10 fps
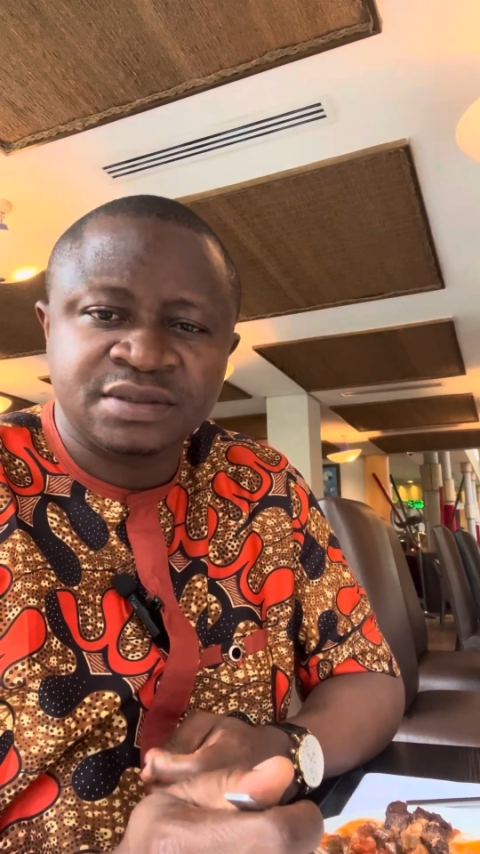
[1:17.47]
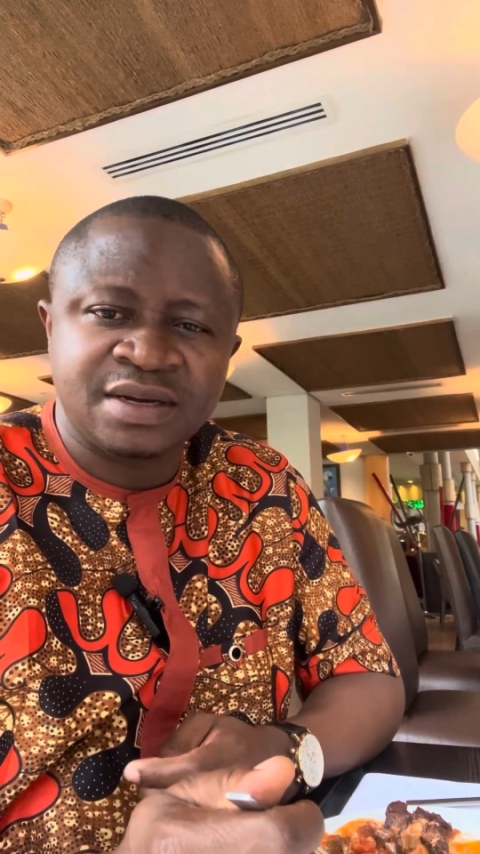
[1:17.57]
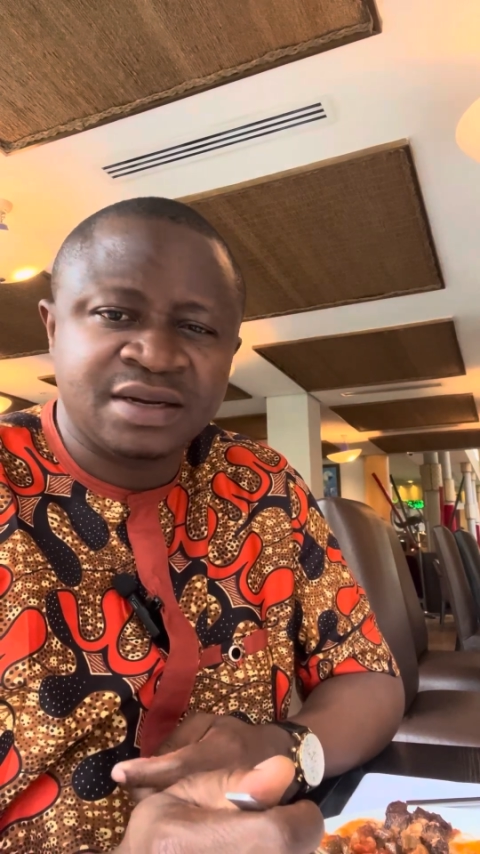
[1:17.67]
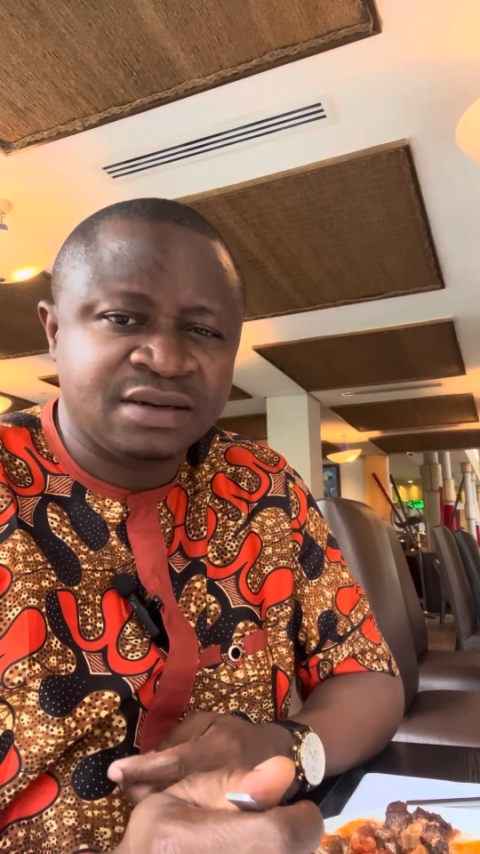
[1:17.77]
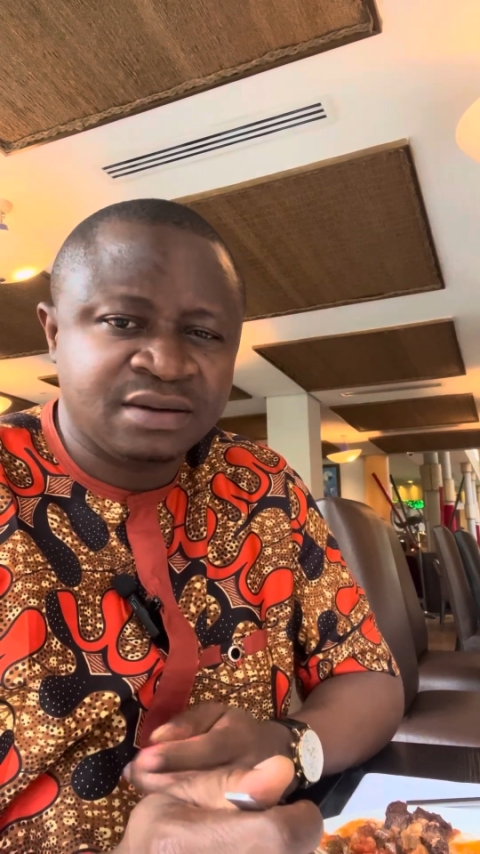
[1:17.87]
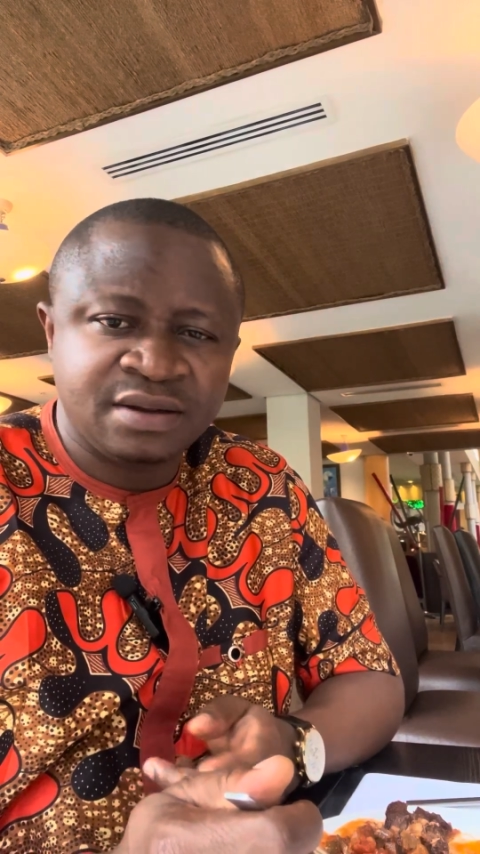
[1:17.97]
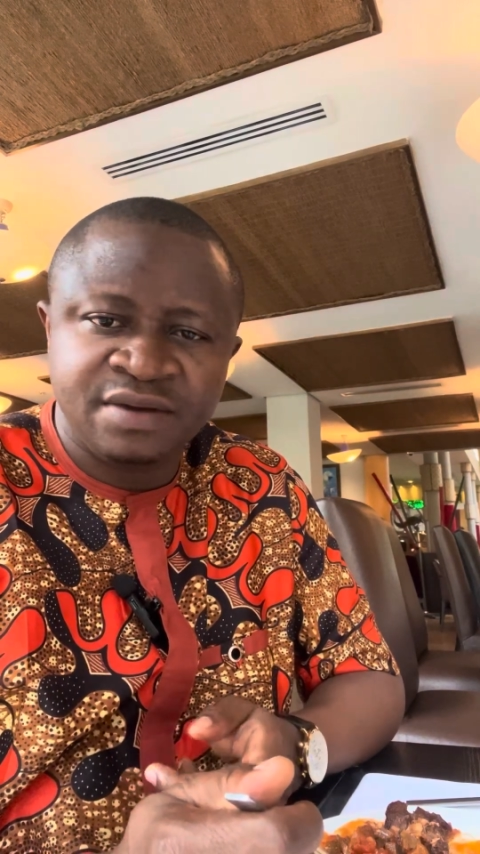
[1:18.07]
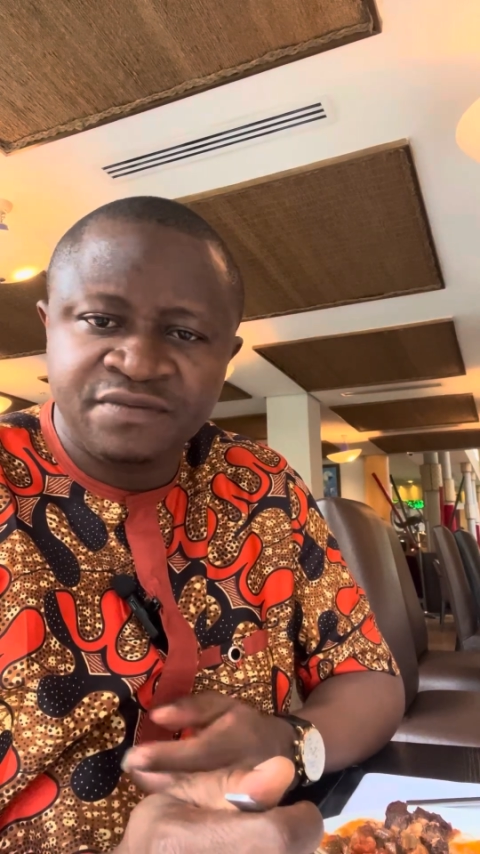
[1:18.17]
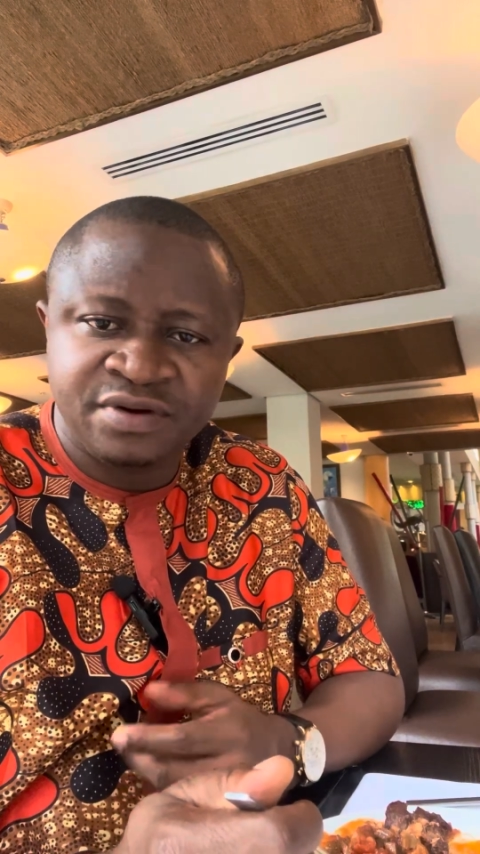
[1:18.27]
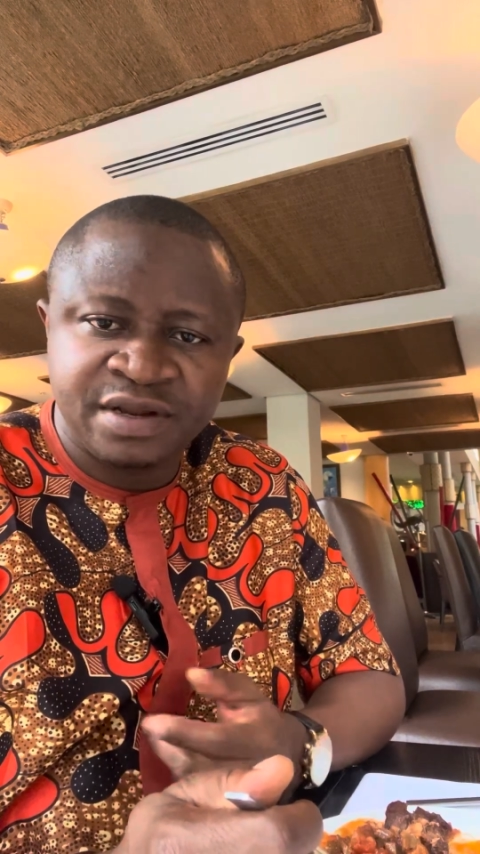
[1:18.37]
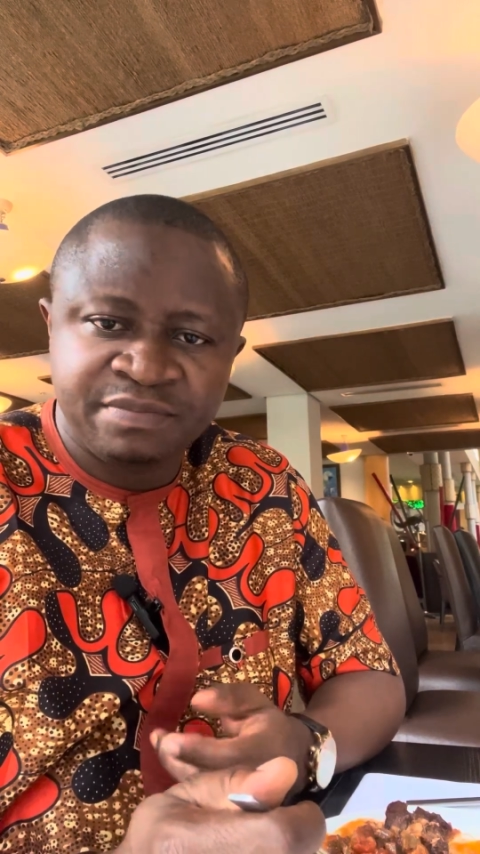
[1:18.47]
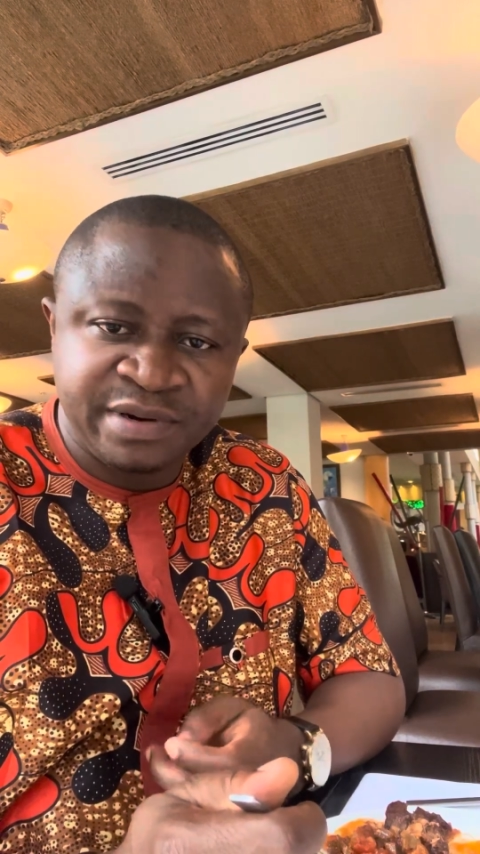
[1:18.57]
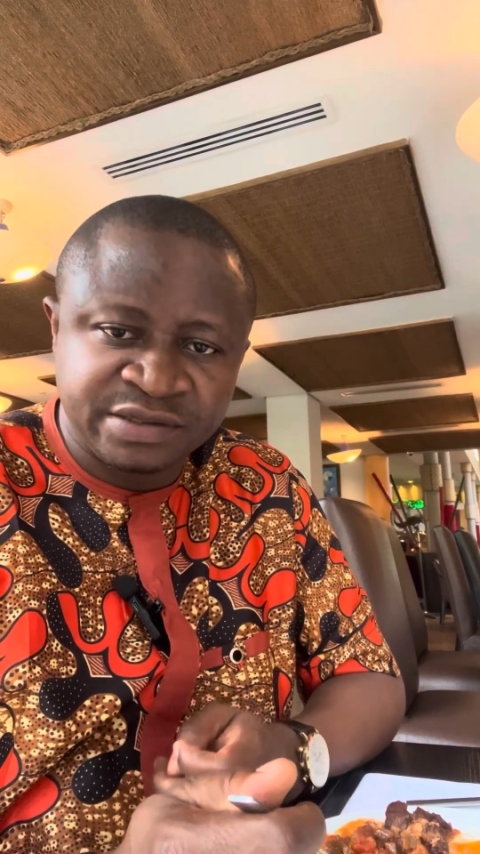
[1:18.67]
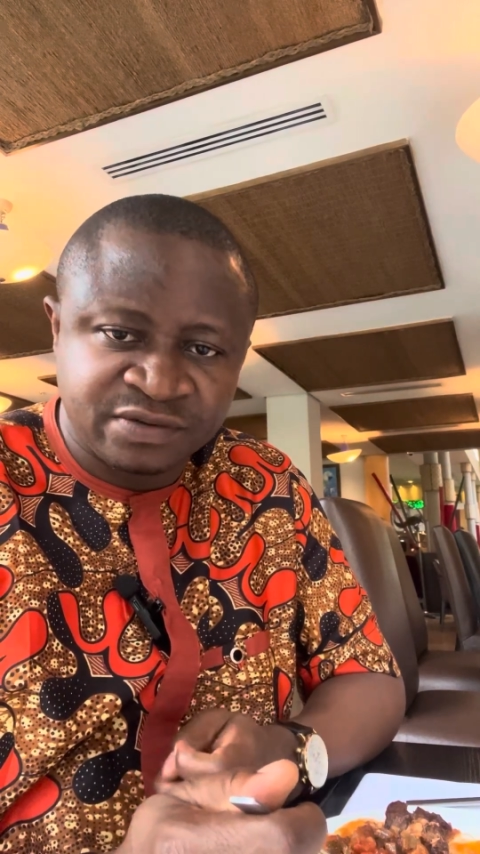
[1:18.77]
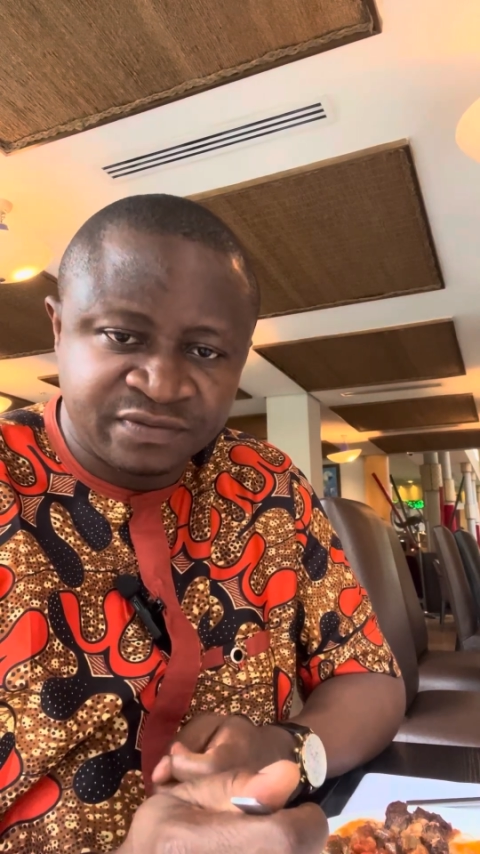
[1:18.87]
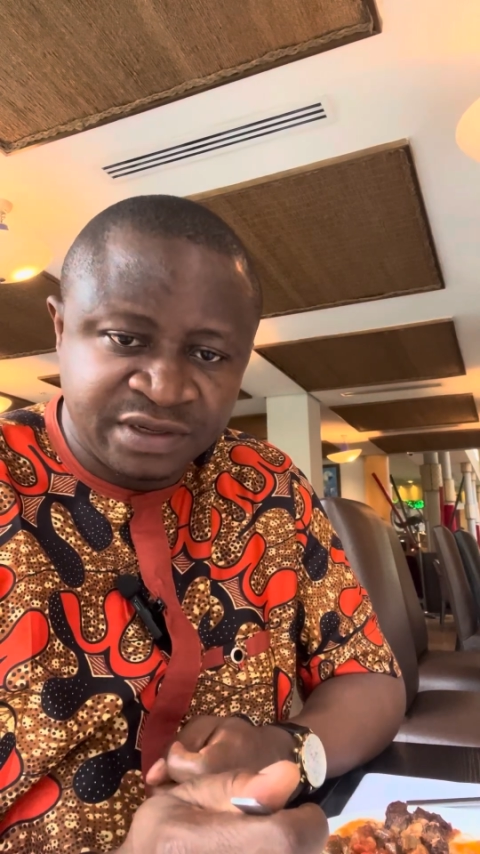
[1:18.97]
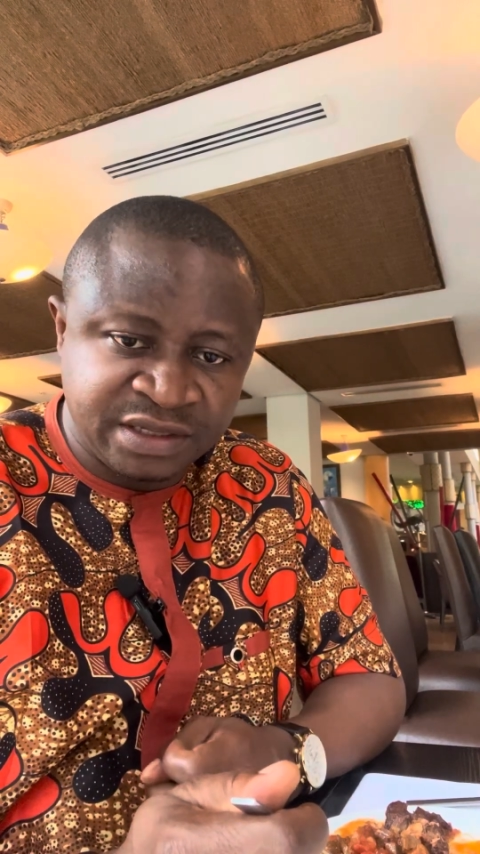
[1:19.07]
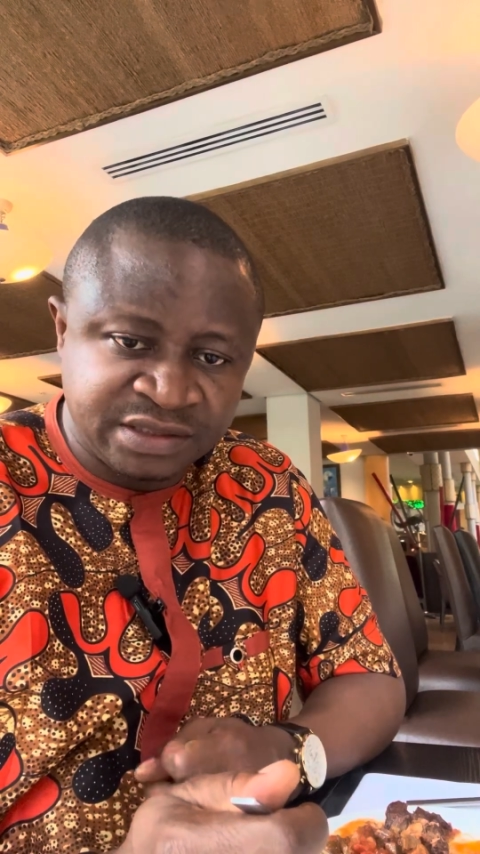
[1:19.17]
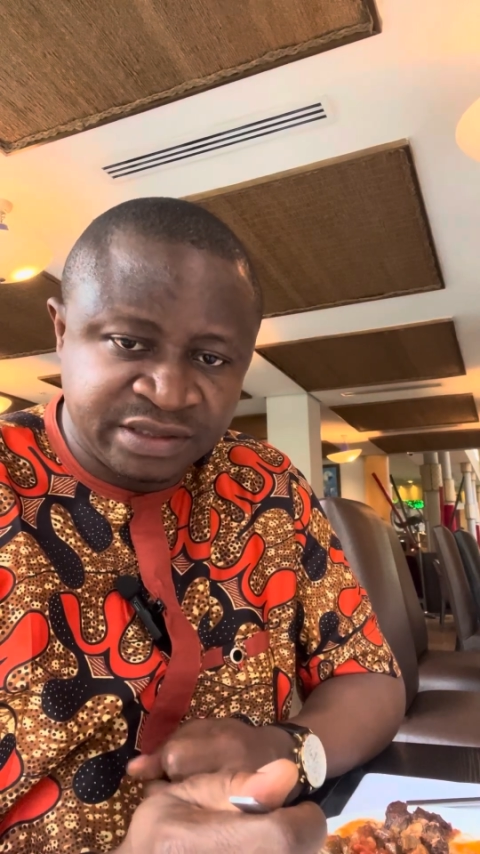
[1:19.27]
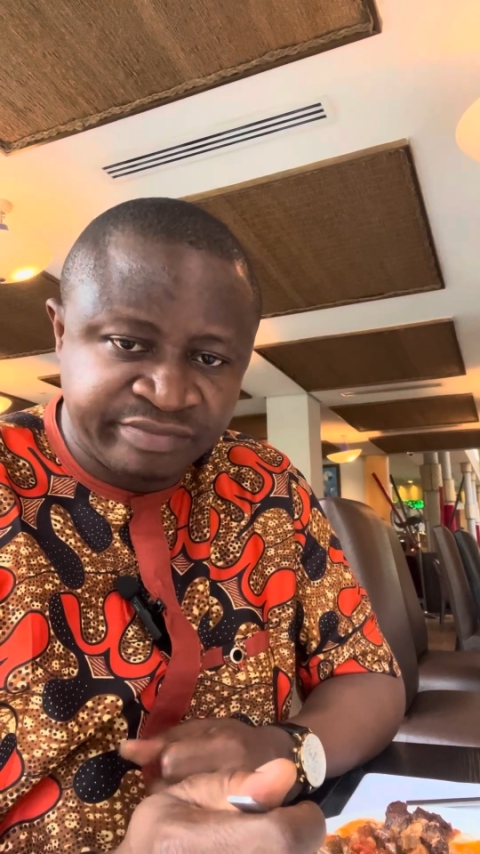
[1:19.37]
and every other place of
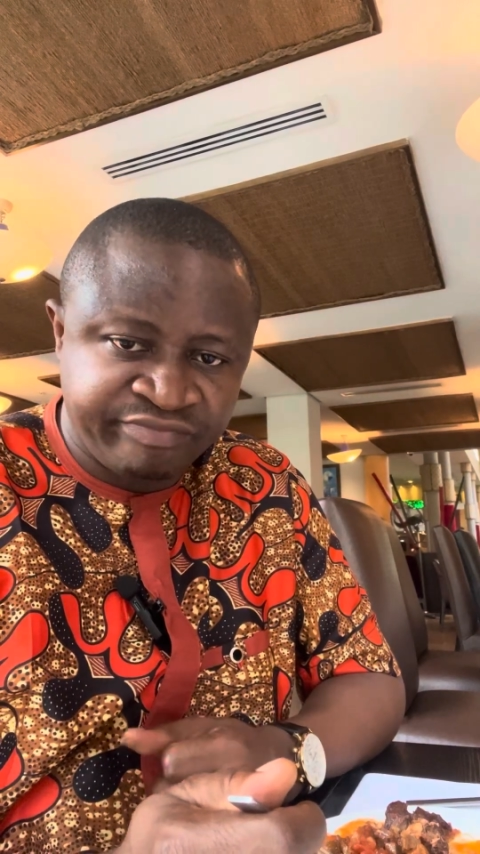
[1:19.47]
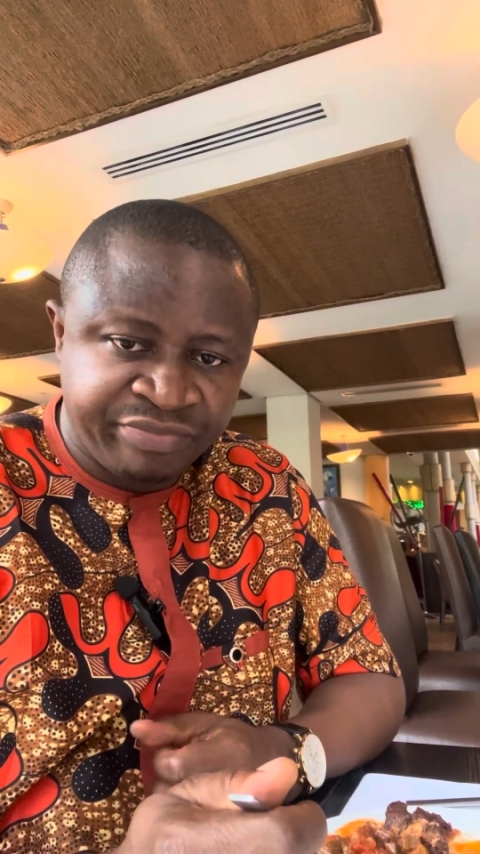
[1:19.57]
eating